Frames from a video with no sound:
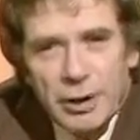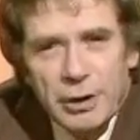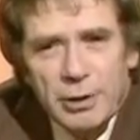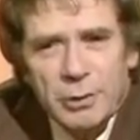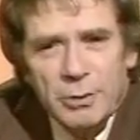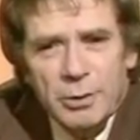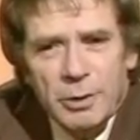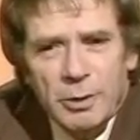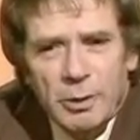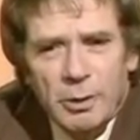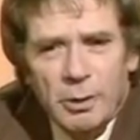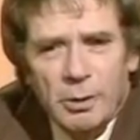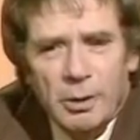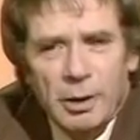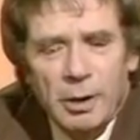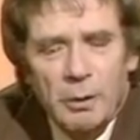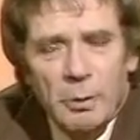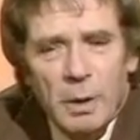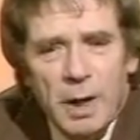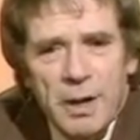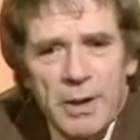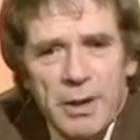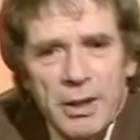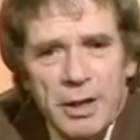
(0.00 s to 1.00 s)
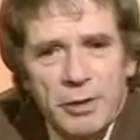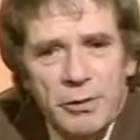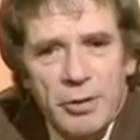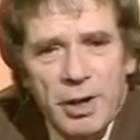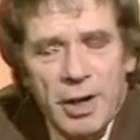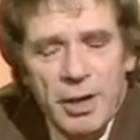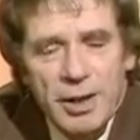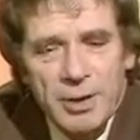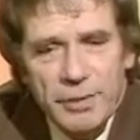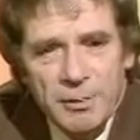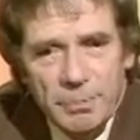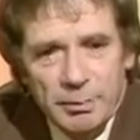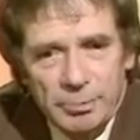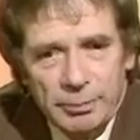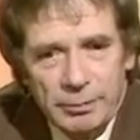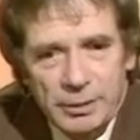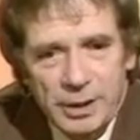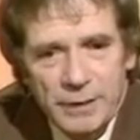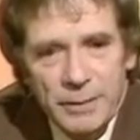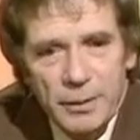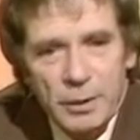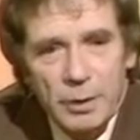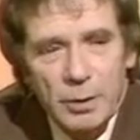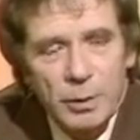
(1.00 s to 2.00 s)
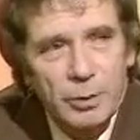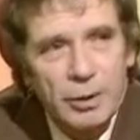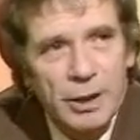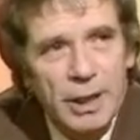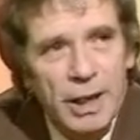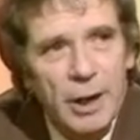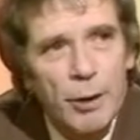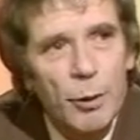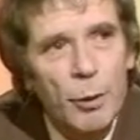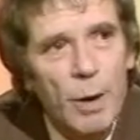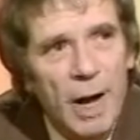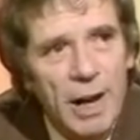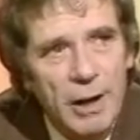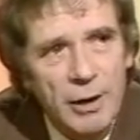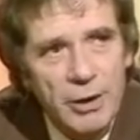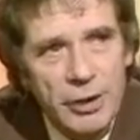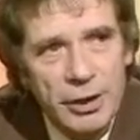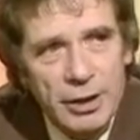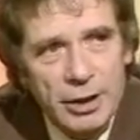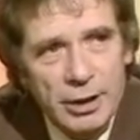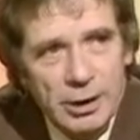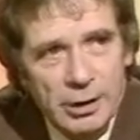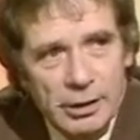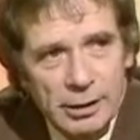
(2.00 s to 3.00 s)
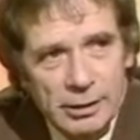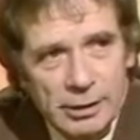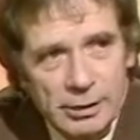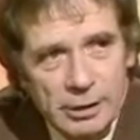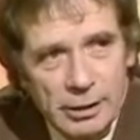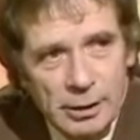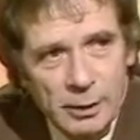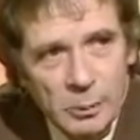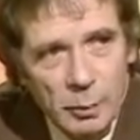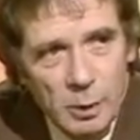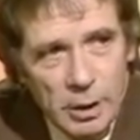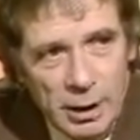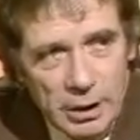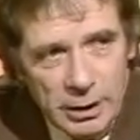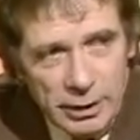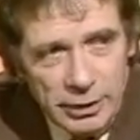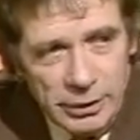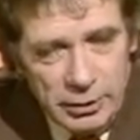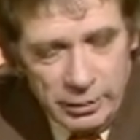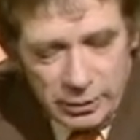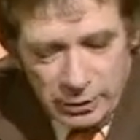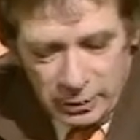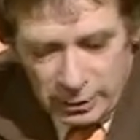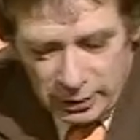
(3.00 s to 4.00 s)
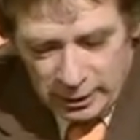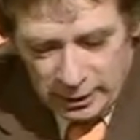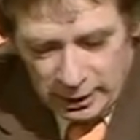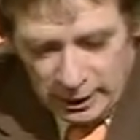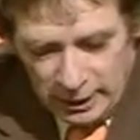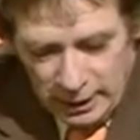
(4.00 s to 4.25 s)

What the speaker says: is one of these rather difficult heraldic words.